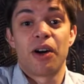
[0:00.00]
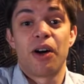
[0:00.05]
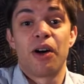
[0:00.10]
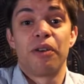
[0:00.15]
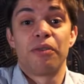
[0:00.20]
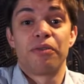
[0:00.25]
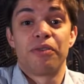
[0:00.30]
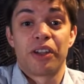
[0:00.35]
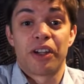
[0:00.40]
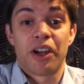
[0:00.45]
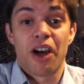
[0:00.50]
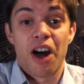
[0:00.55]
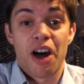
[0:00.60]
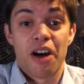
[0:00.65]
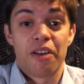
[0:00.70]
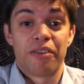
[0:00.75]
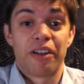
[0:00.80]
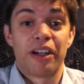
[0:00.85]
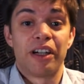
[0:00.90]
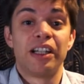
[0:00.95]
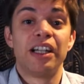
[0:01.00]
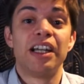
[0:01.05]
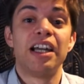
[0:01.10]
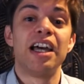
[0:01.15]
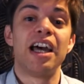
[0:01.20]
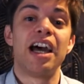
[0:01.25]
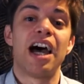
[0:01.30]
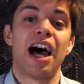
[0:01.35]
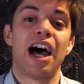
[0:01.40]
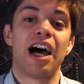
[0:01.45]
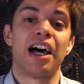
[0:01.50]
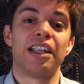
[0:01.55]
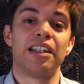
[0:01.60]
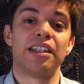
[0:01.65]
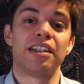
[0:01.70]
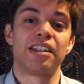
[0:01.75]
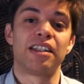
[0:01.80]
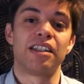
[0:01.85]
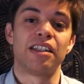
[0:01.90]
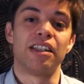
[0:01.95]
of the carver,
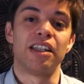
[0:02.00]
and